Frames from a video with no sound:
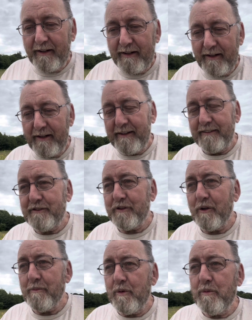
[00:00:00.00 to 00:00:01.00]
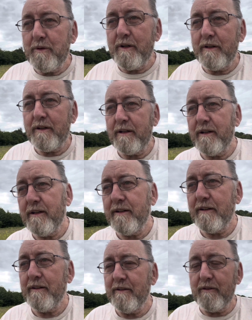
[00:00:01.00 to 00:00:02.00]
And so I'm
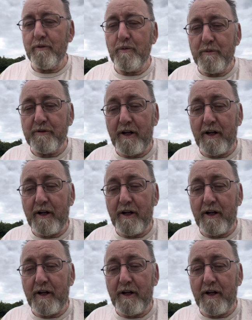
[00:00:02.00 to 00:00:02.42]
always